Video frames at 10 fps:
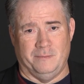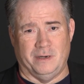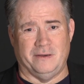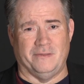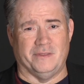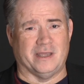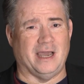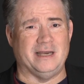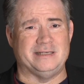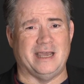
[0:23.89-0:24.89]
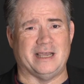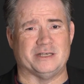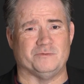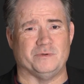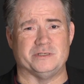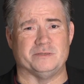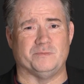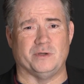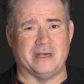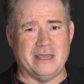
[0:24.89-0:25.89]
But the context wasn't
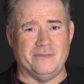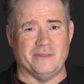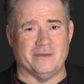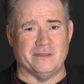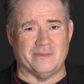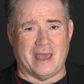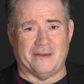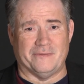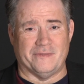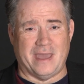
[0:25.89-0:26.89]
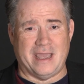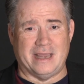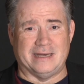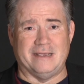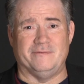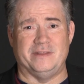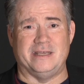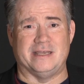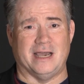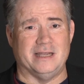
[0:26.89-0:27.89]
put in that they had given
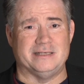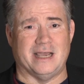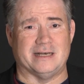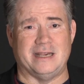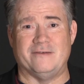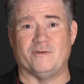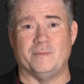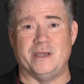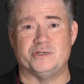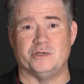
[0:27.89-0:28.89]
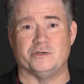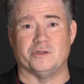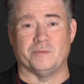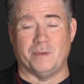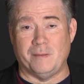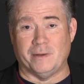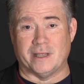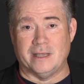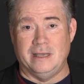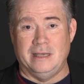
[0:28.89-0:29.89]
the contact information to the public